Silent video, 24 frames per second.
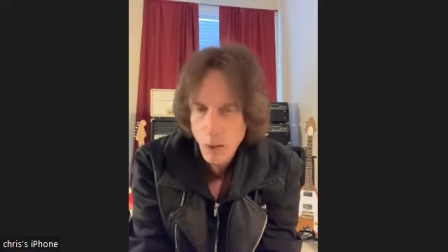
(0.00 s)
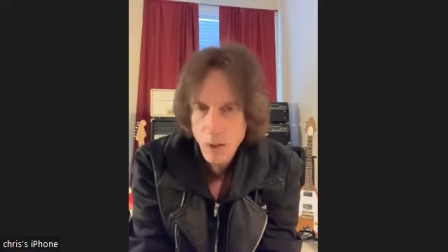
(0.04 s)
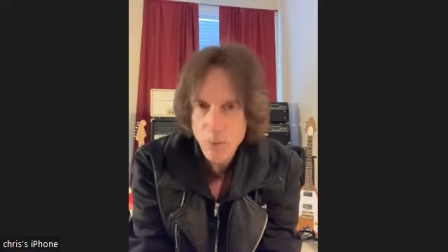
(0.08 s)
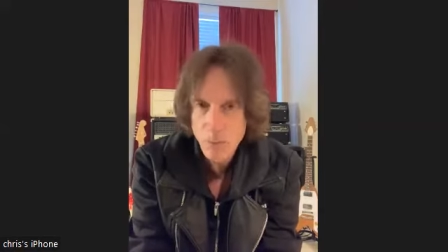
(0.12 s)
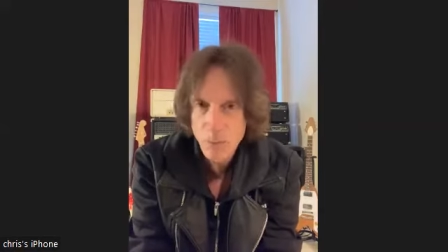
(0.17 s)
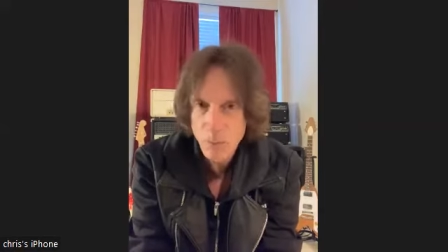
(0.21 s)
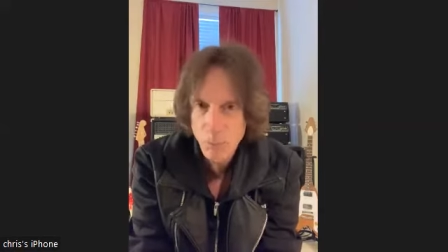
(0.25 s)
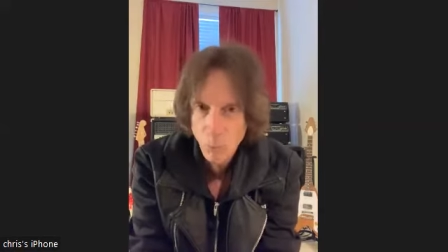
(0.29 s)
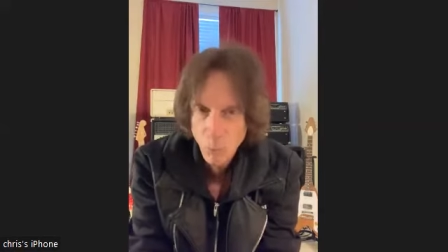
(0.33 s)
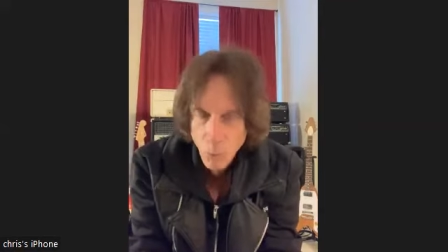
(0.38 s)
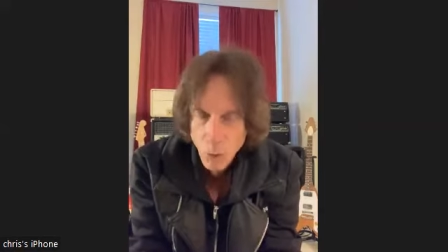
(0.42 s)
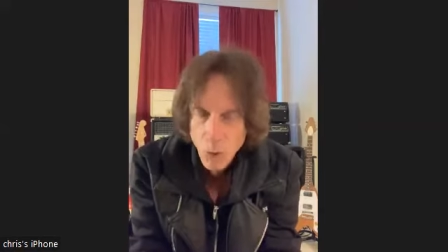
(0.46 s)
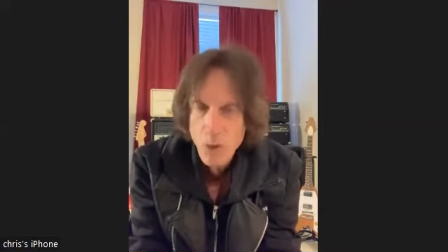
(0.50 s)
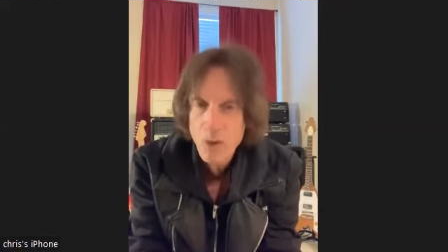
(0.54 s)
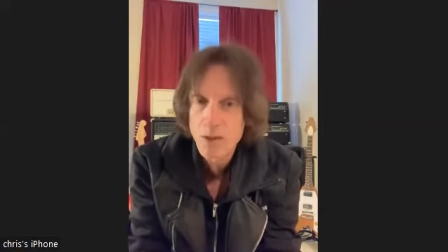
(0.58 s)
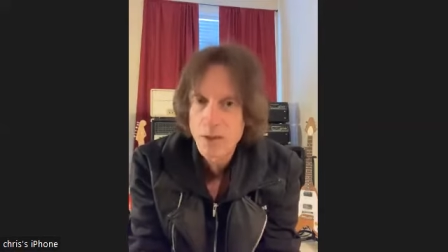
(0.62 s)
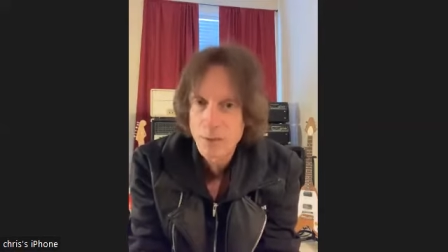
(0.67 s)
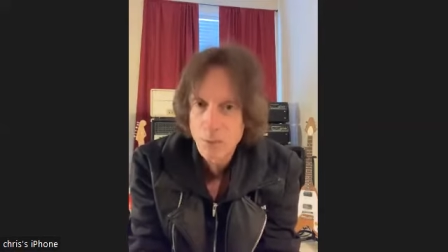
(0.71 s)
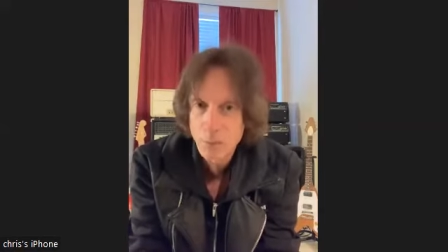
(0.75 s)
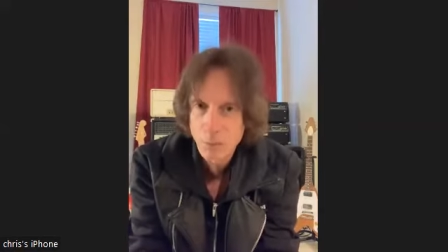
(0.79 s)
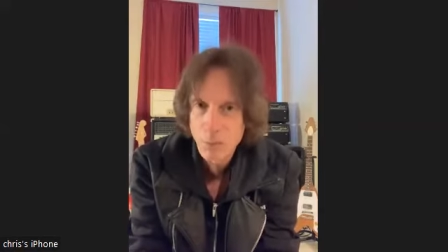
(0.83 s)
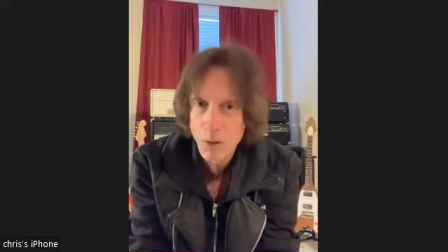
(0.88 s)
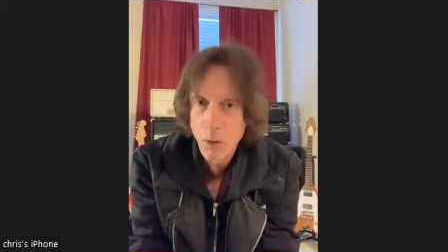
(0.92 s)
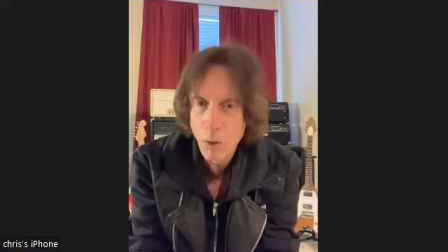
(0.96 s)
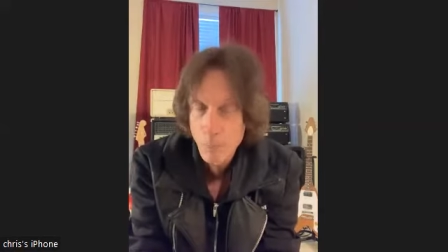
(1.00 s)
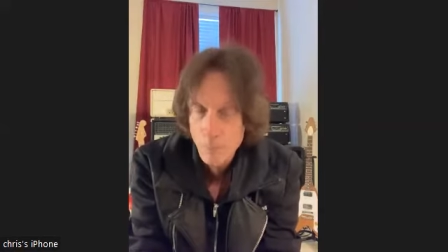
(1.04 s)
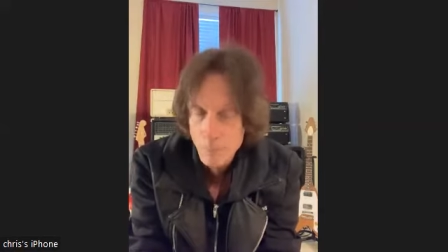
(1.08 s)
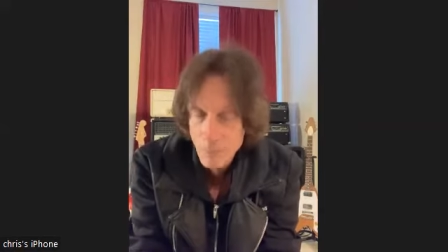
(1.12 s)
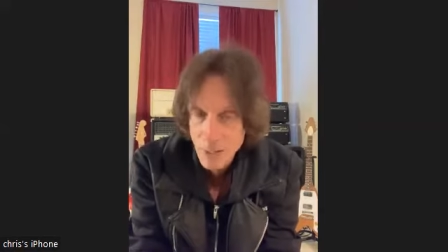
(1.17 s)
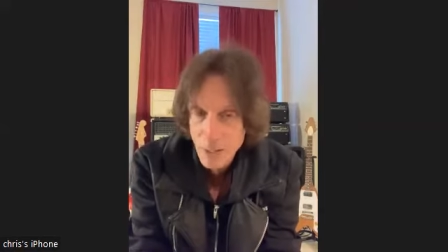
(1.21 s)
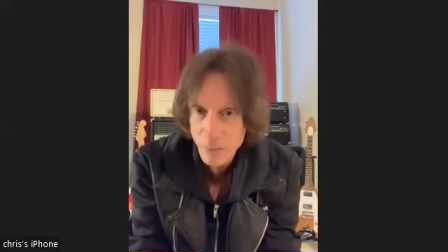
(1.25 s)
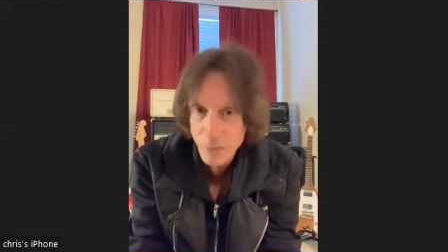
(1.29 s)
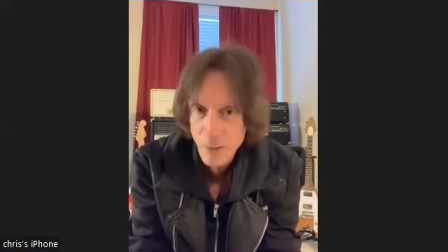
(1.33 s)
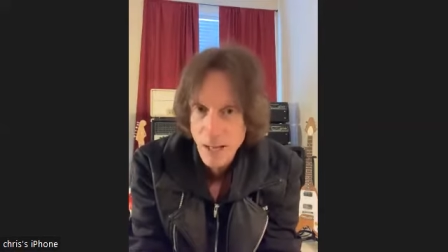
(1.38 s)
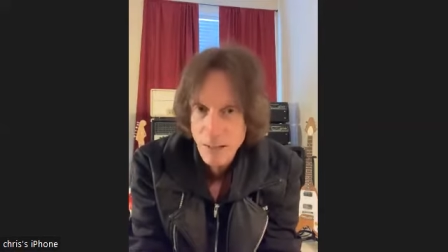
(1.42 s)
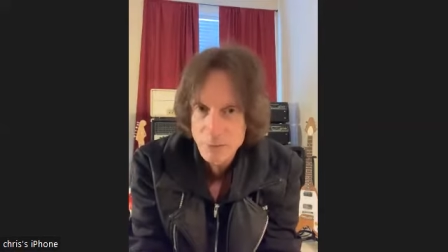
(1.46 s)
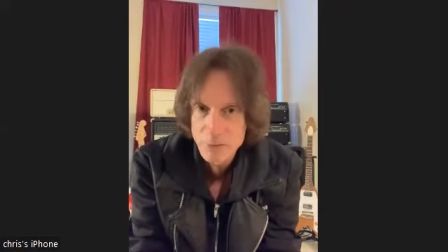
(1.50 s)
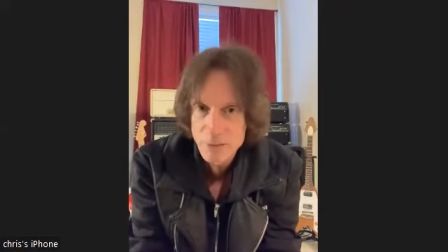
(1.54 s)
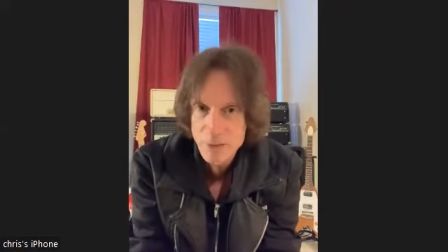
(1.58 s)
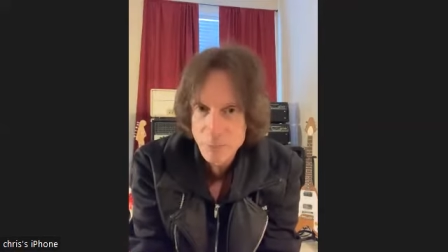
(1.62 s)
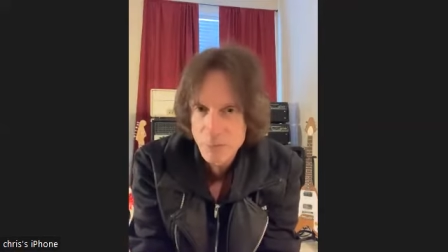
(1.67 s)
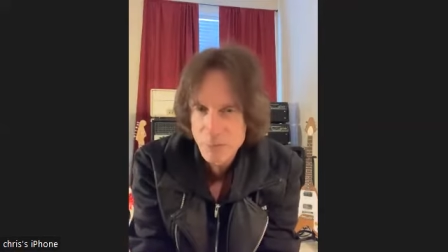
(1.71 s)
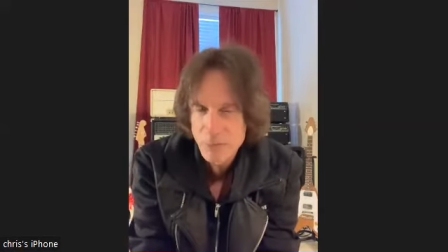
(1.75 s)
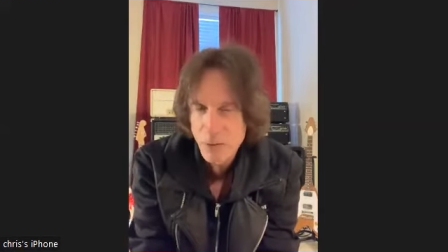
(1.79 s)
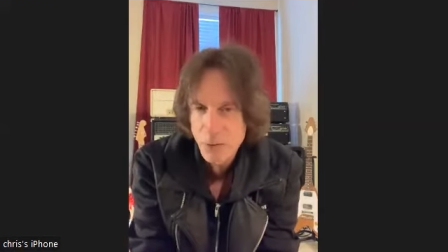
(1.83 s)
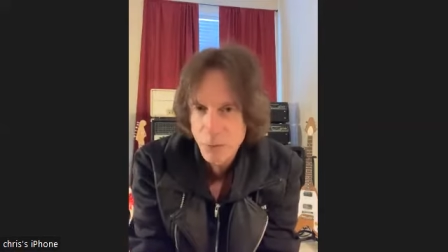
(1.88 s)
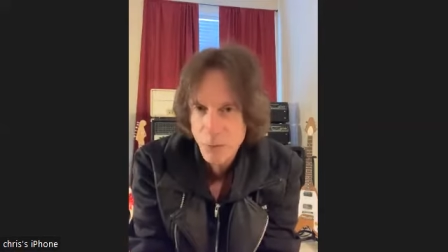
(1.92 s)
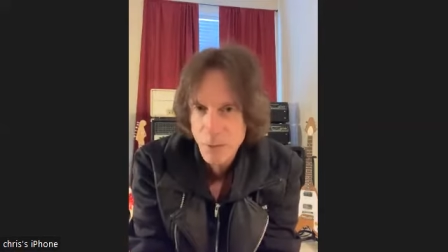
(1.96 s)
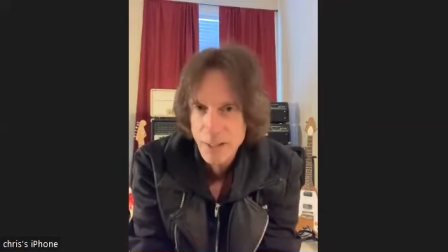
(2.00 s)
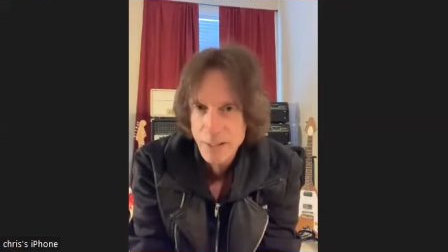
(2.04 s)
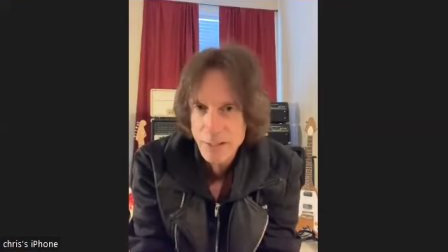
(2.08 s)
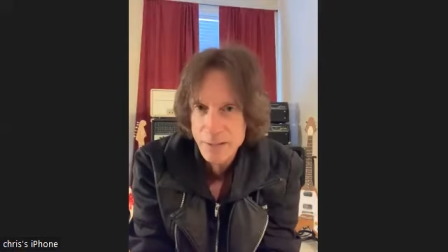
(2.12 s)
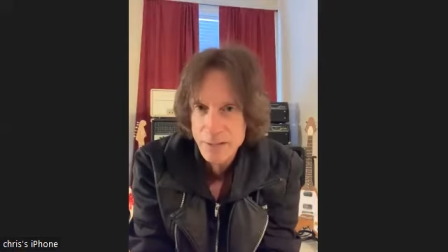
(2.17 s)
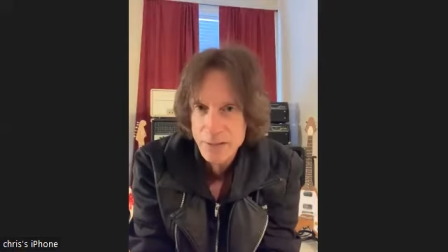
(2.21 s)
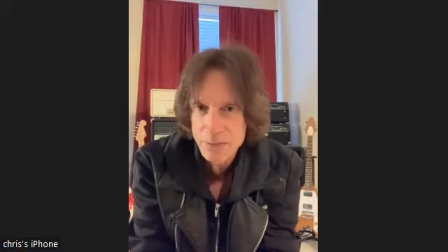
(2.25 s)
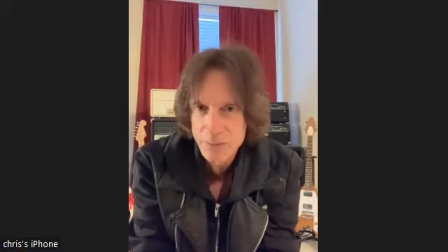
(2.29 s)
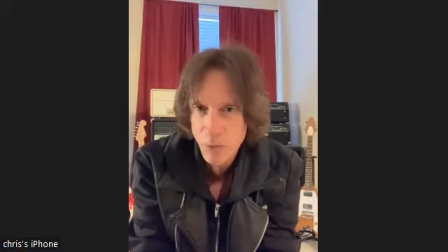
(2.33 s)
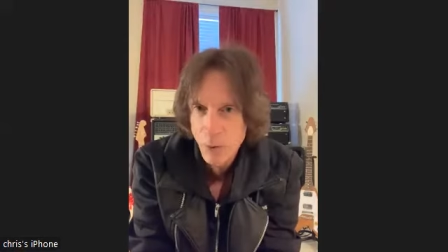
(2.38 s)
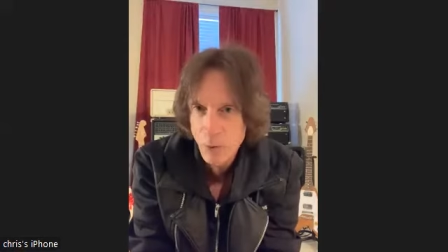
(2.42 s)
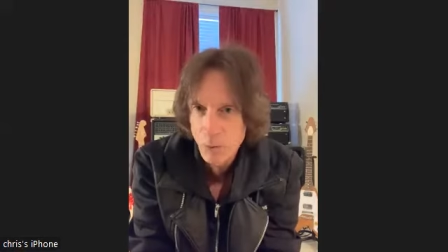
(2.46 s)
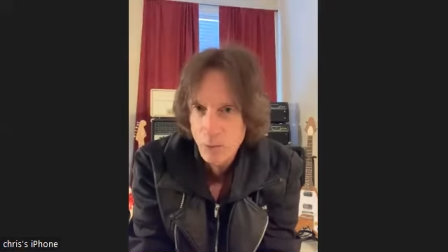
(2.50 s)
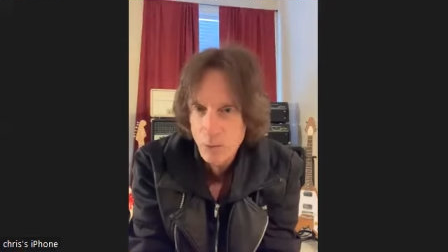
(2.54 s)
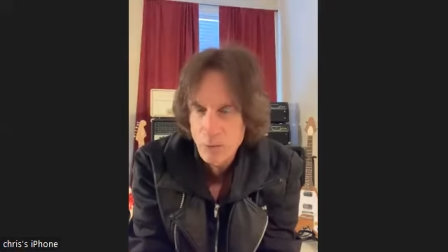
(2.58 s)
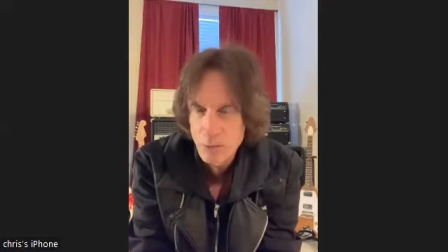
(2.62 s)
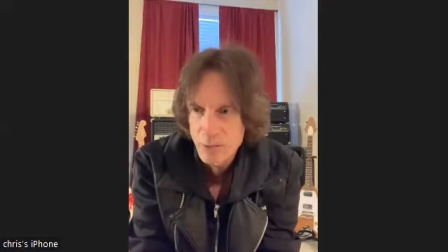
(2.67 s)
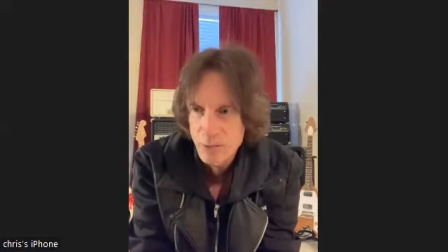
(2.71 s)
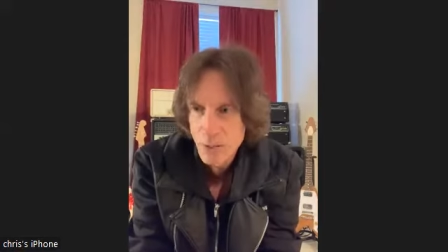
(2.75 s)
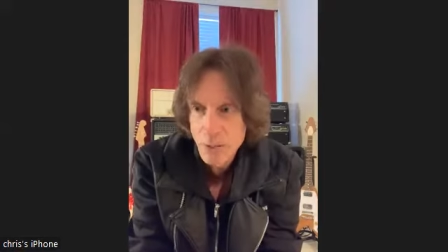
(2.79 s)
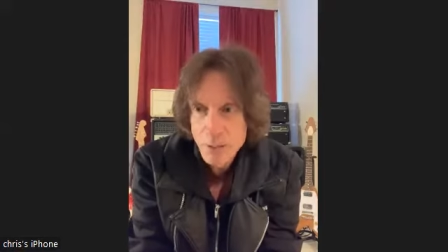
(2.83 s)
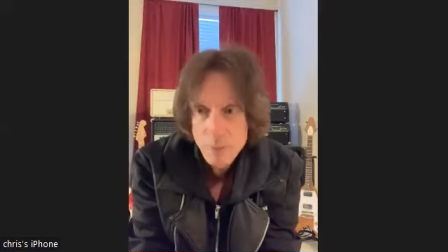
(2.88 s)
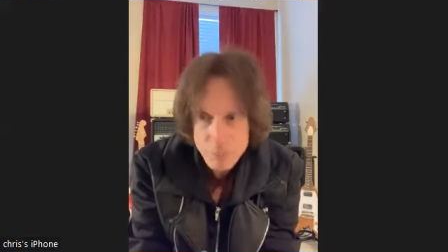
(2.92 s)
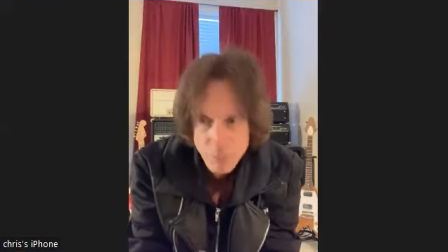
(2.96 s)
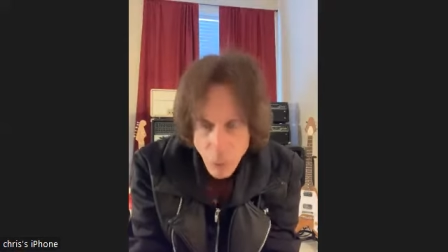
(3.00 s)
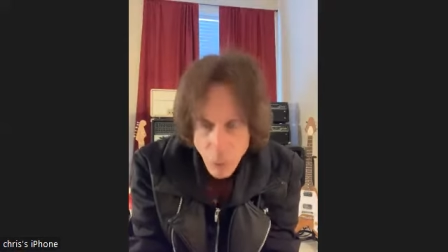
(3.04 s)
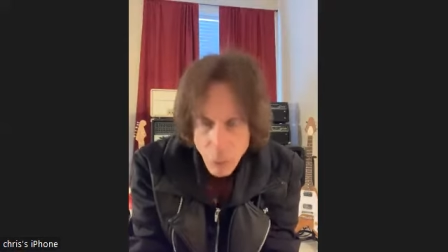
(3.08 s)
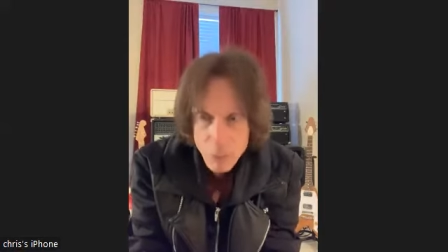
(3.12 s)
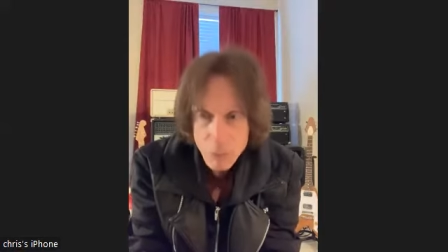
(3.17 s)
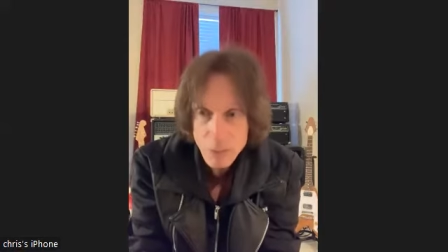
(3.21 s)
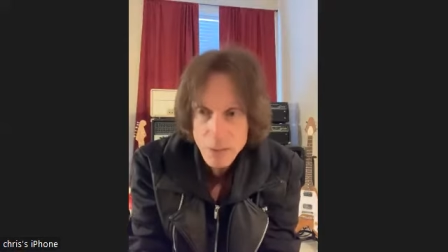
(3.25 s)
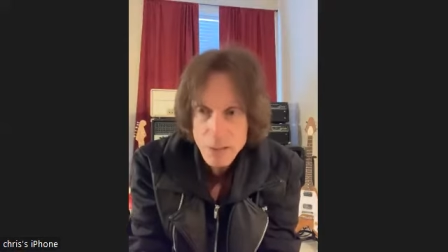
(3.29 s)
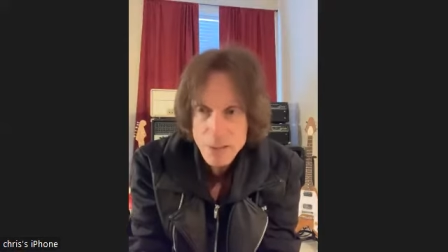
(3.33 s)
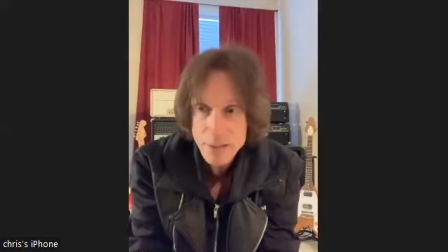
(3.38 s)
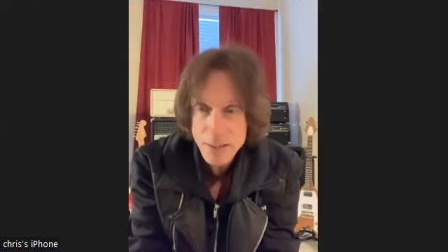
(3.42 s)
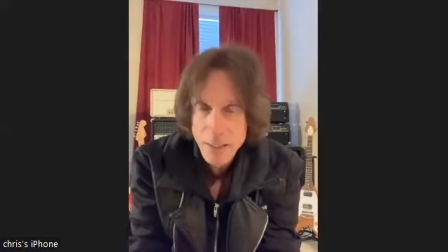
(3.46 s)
work or be around some of the greatest vocals, vocalists.